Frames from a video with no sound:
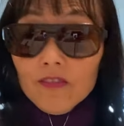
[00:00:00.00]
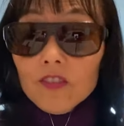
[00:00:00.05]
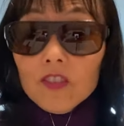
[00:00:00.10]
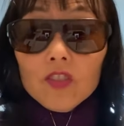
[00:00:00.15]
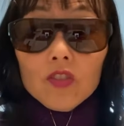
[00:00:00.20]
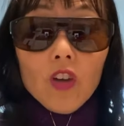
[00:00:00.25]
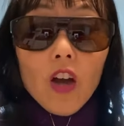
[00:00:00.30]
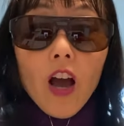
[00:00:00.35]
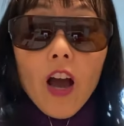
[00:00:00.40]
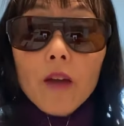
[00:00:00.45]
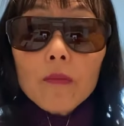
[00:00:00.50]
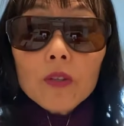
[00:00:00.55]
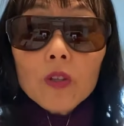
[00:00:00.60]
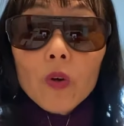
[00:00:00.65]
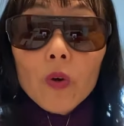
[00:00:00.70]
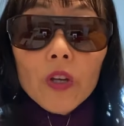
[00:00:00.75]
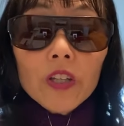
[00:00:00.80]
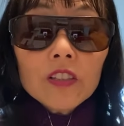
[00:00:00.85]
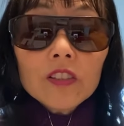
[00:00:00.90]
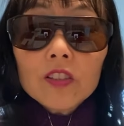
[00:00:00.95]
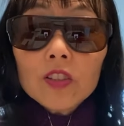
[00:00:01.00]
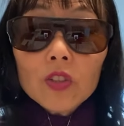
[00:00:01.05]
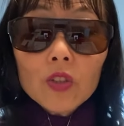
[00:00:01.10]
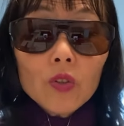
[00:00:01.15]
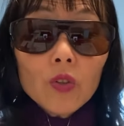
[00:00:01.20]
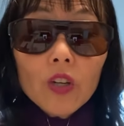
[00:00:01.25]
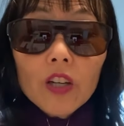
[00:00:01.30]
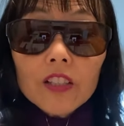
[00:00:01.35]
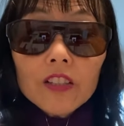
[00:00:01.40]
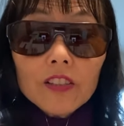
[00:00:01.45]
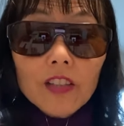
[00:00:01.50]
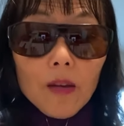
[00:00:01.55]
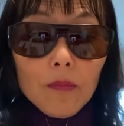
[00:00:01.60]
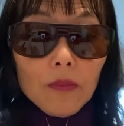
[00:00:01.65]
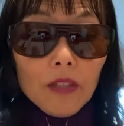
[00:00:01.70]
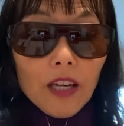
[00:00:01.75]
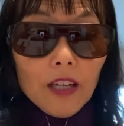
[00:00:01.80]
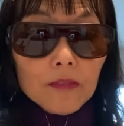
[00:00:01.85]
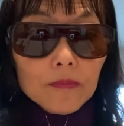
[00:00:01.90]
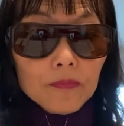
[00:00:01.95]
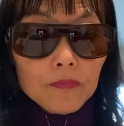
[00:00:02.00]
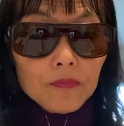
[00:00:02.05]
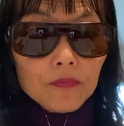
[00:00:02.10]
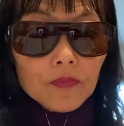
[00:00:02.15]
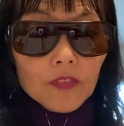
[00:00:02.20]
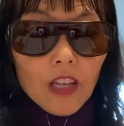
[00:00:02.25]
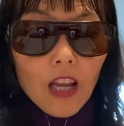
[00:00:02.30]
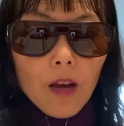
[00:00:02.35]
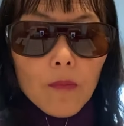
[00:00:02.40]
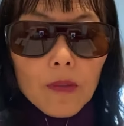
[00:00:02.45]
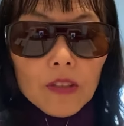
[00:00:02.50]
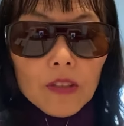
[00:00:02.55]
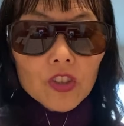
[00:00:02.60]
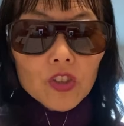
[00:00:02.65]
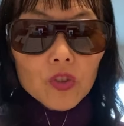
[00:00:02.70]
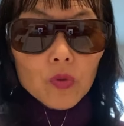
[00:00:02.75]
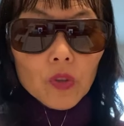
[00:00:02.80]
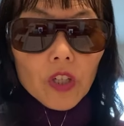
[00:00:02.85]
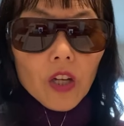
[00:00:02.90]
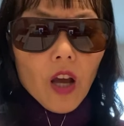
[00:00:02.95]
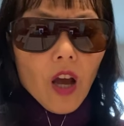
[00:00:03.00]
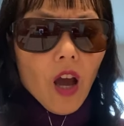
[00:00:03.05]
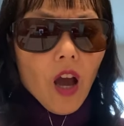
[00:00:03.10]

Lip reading: So I'm going to accept that. How about one?